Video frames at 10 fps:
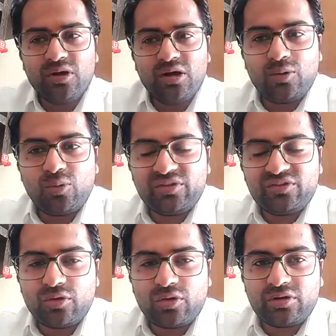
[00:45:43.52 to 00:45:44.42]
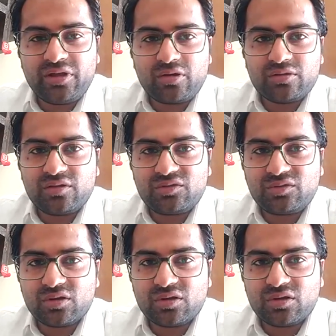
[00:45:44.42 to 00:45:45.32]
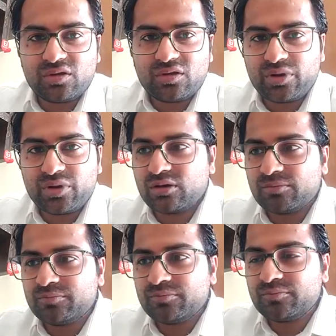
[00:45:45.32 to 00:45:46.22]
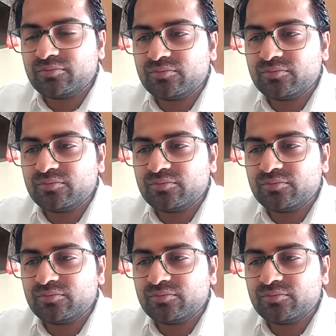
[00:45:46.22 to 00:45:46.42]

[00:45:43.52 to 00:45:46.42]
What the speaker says: What is your take on this, Priyanka?